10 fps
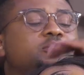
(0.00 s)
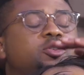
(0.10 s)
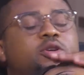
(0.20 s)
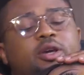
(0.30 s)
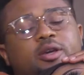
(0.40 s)

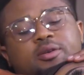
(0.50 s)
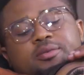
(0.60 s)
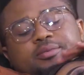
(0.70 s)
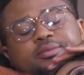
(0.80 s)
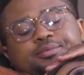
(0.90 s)
It's okay.
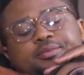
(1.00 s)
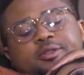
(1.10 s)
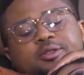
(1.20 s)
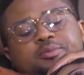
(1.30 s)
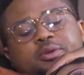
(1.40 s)

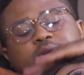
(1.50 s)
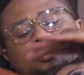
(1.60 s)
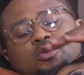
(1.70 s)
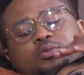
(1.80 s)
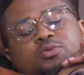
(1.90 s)
Let's
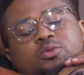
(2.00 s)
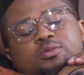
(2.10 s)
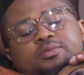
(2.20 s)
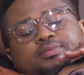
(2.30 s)
be hopeful.